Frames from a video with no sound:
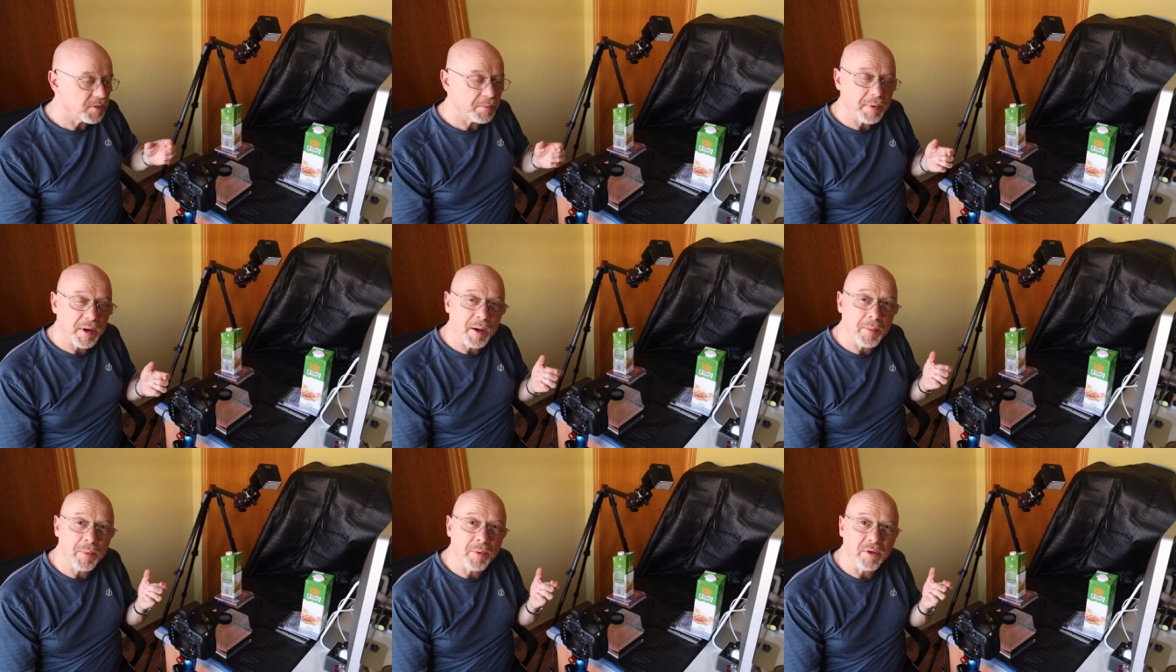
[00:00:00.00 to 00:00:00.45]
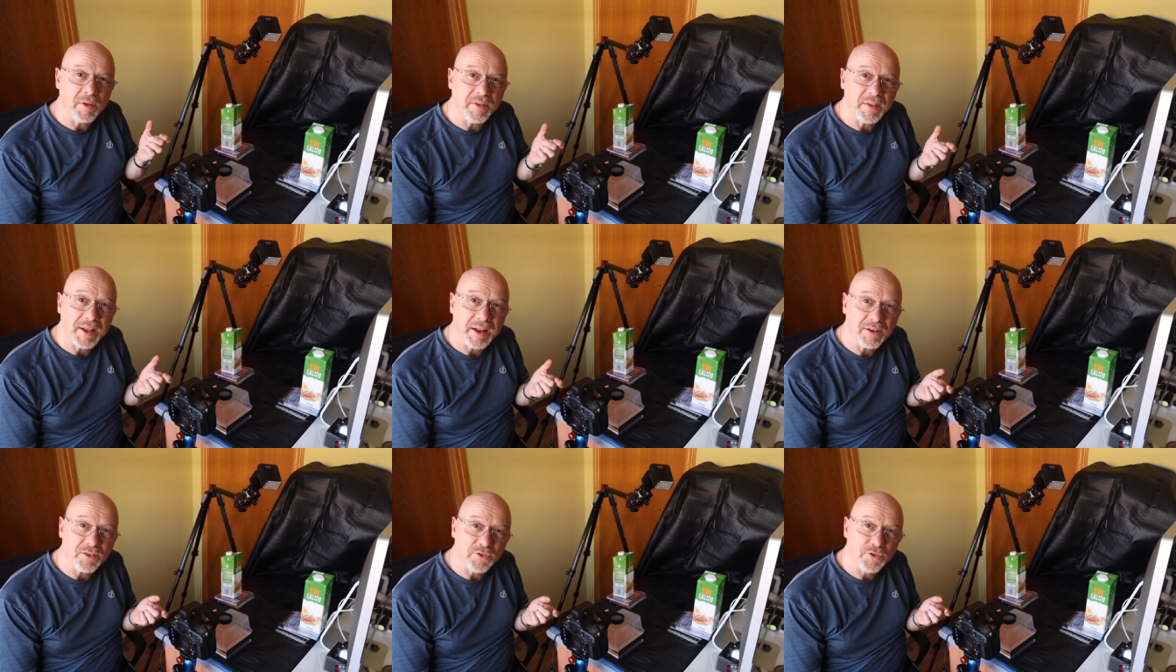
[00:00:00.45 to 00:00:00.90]
the bubble
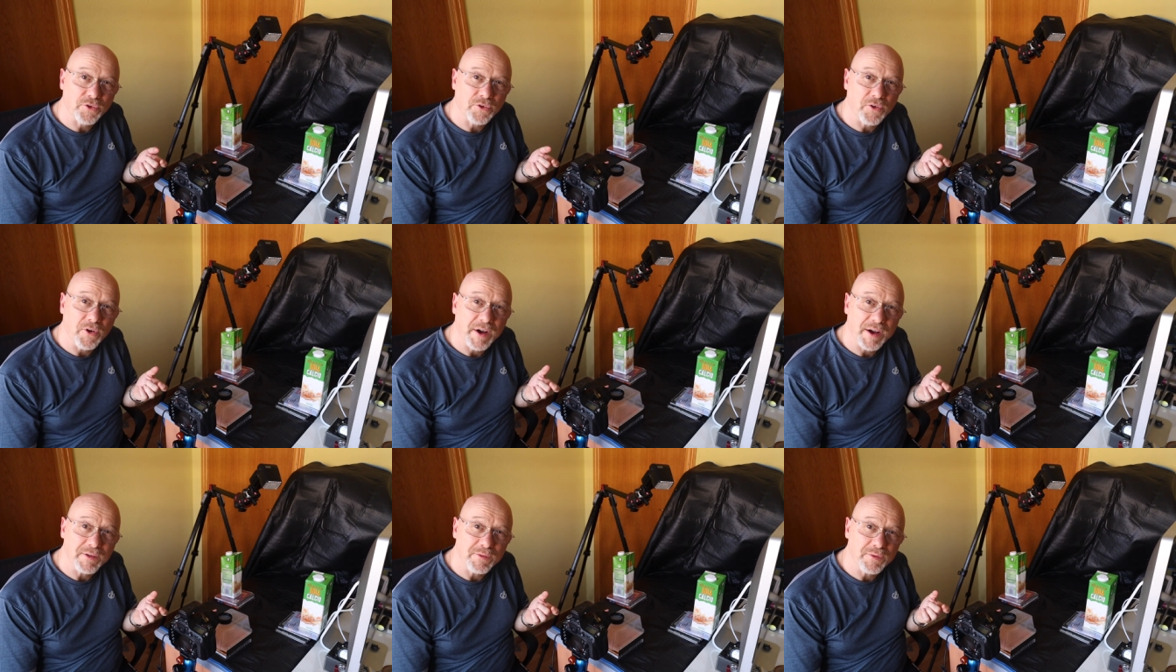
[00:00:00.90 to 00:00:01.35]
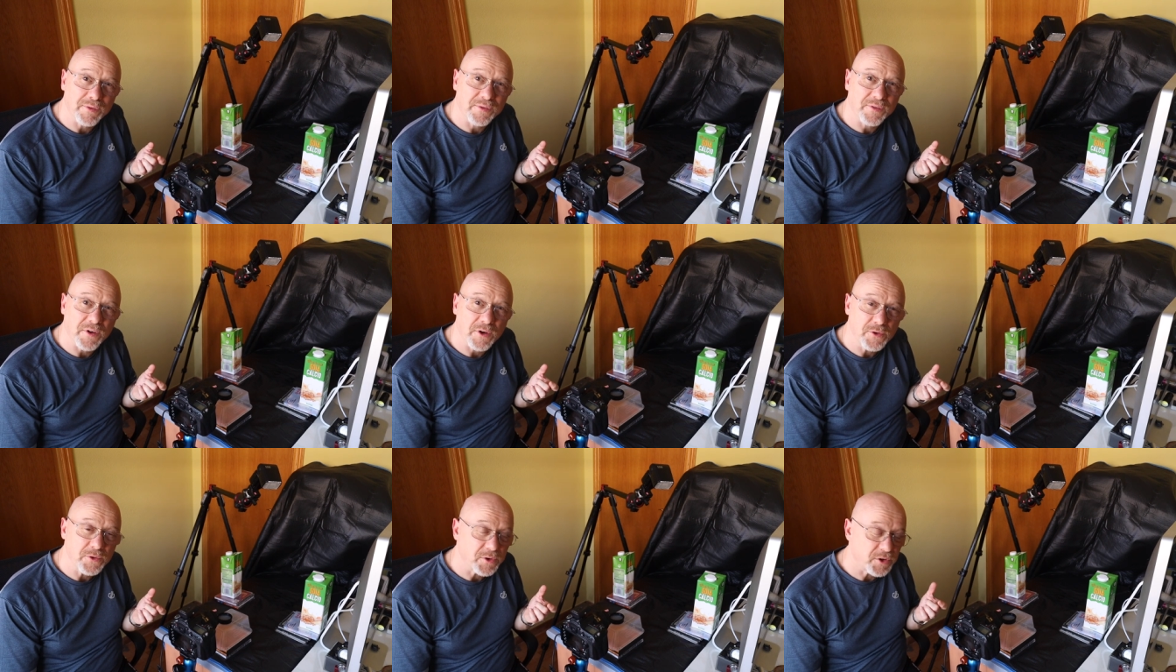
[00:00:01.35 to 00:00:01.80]
and then try and
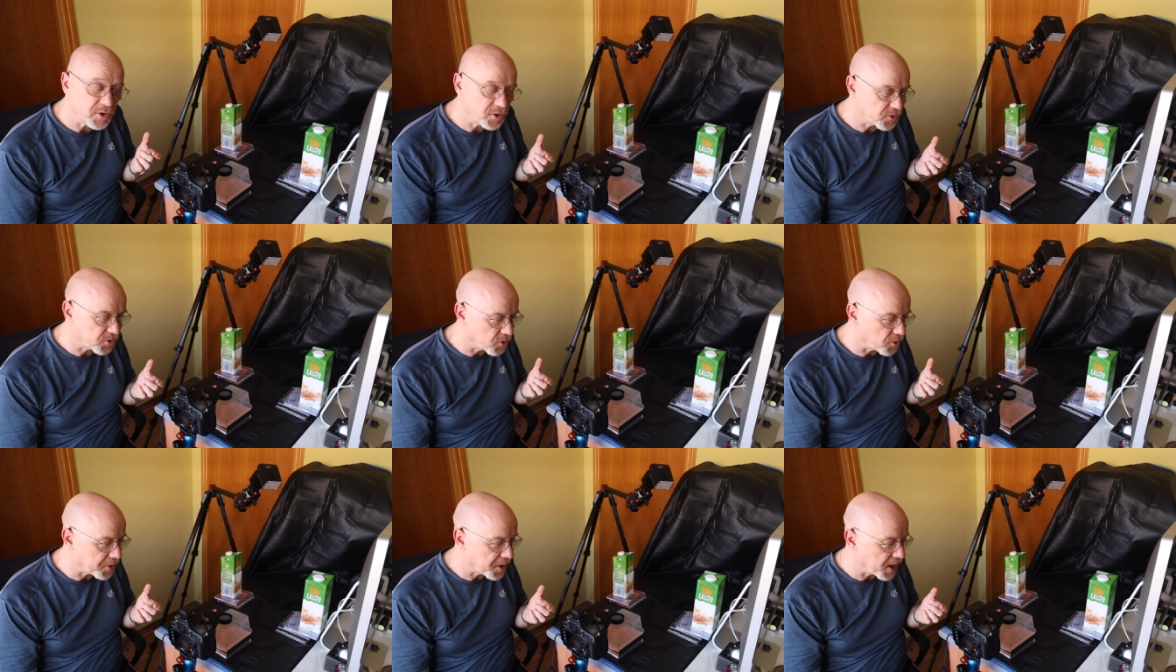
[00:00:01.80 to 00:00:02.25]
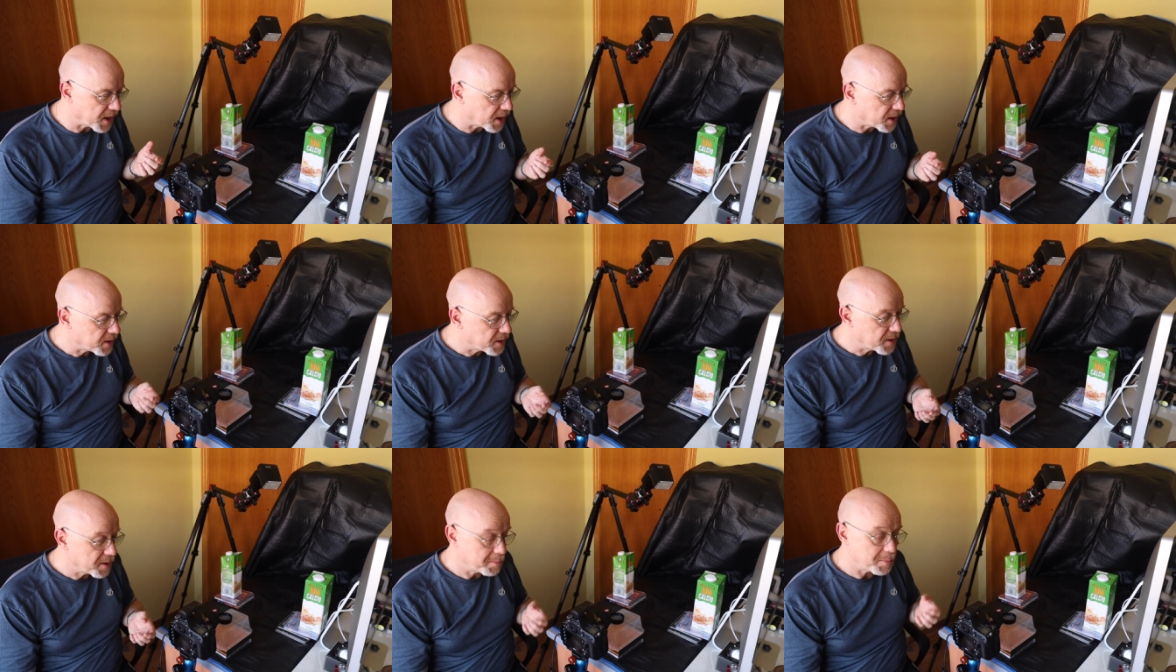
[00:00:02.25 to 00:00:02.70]
focus on
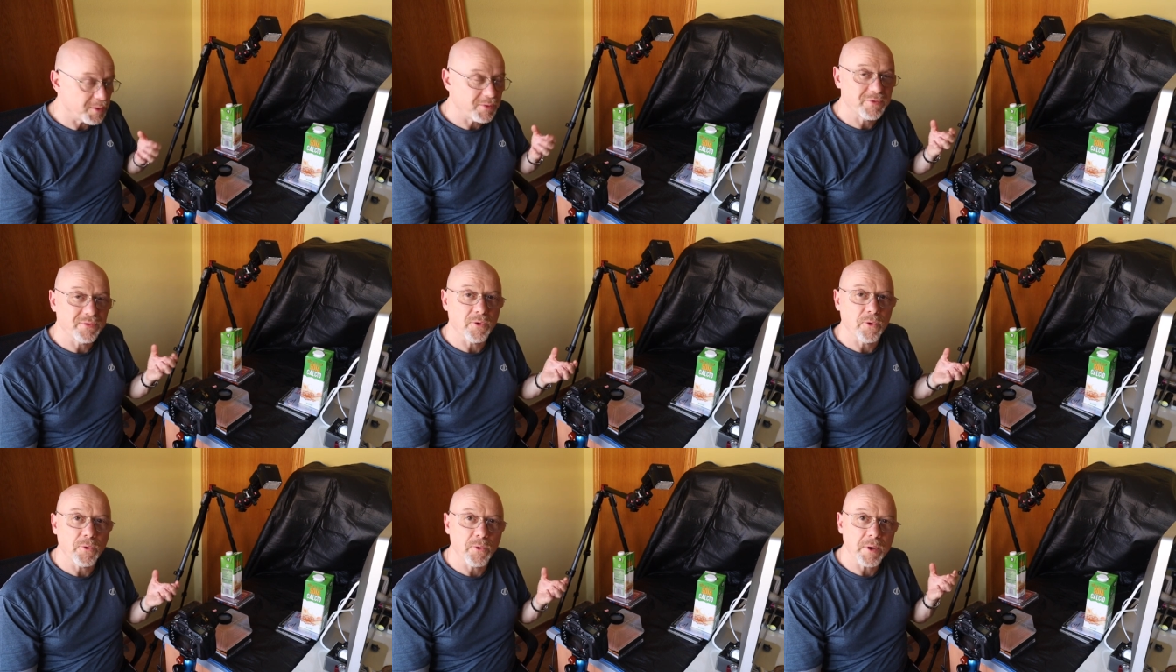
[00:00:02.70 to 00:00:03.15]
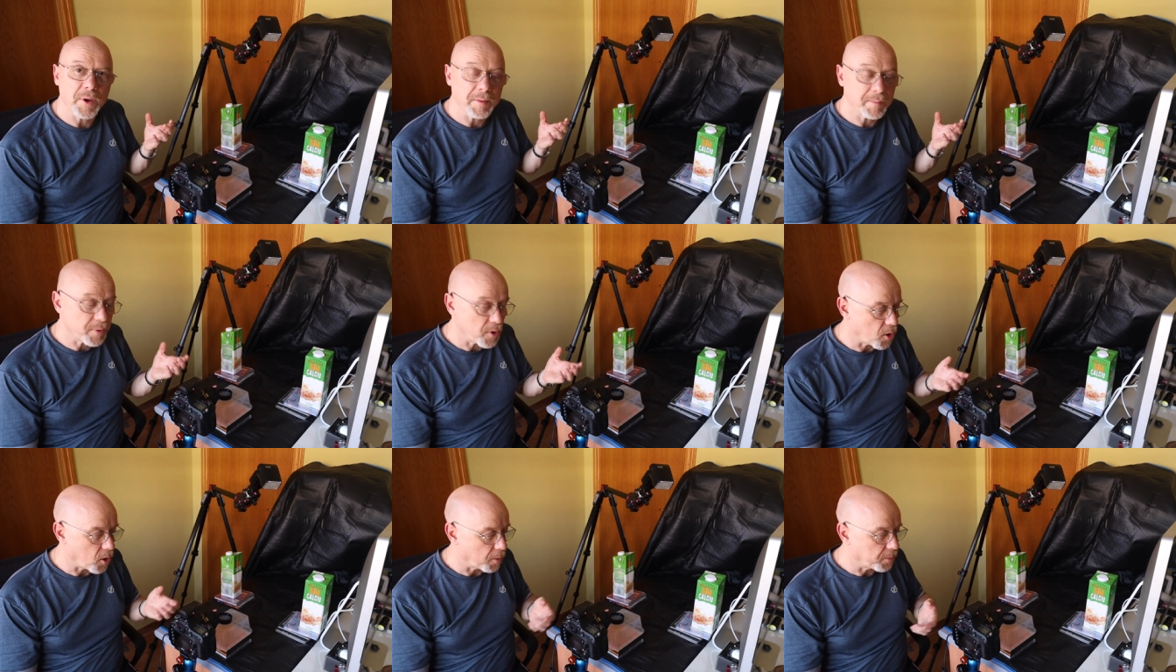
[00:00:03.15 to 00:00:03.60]
it before
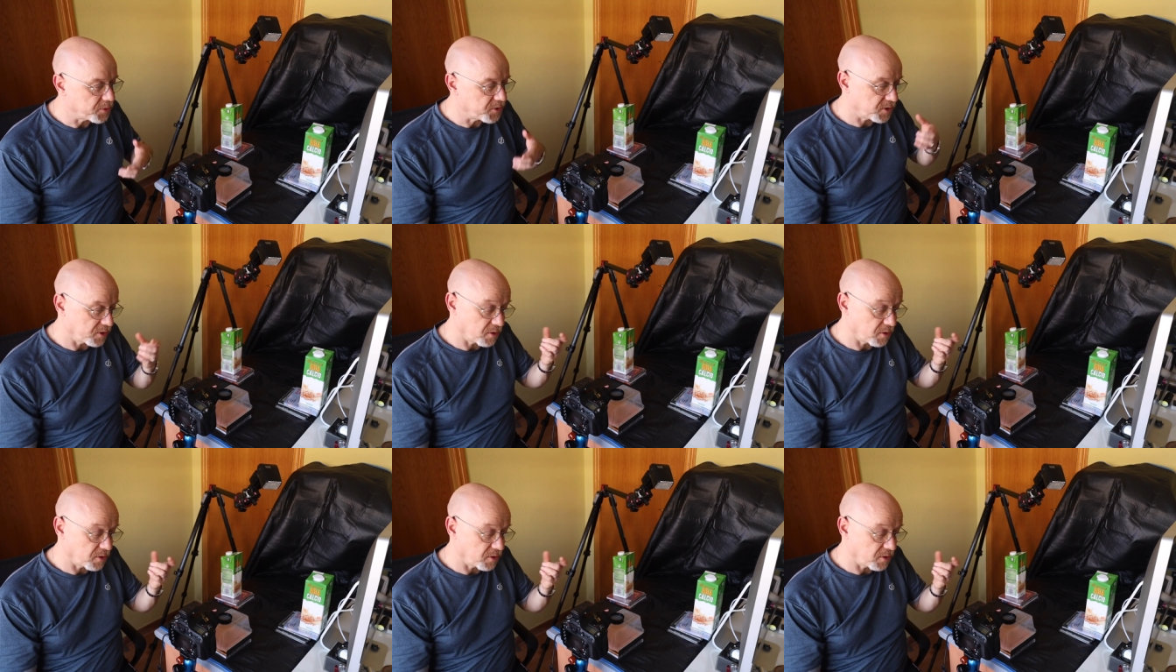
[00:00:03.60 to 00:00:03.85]
it pops.